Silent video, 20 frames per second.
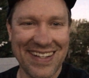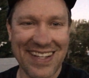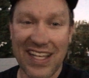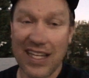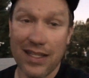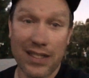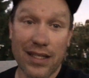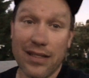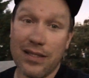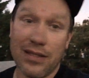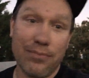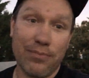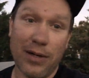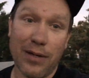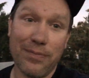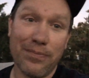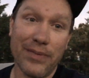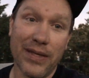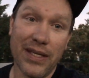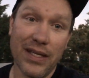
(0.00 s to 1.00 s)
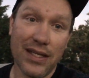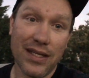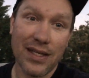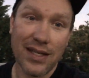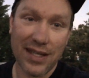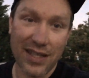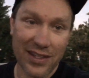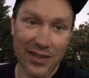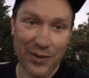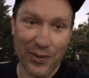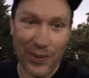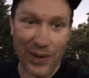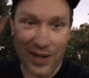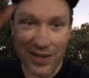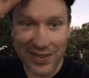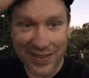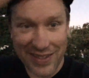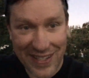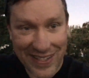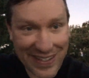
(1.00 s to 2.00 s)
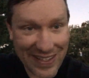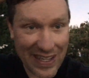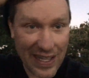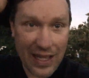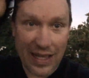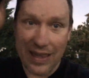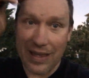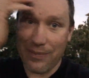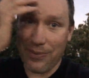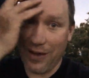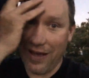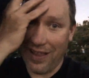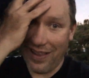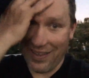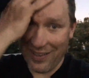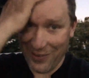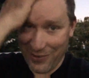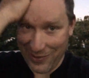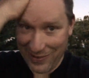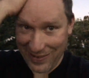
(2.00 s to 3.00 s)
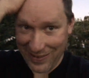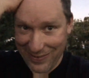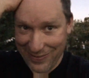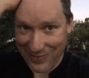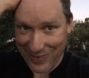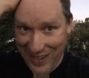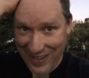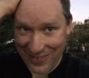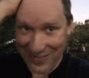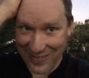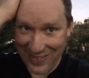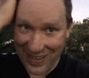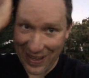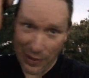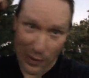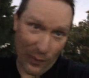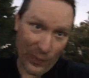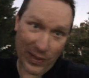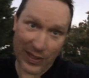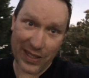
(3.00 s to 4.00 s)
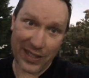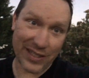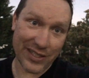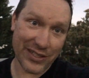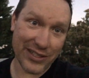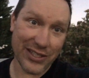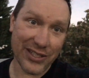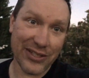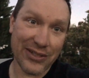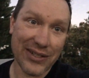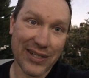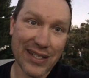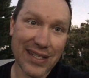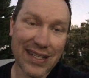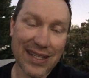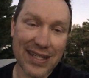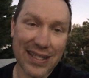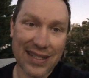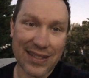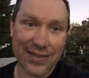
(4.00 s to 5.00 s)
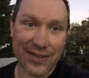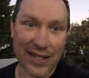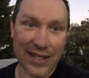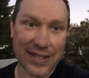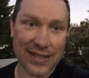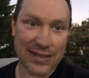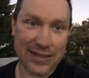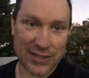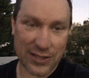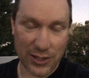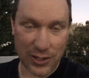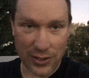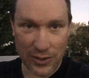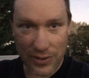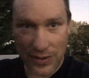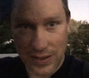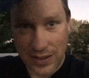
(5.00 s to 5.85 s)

Nothing bumped me in the water. That probably would have, what can you do, right? So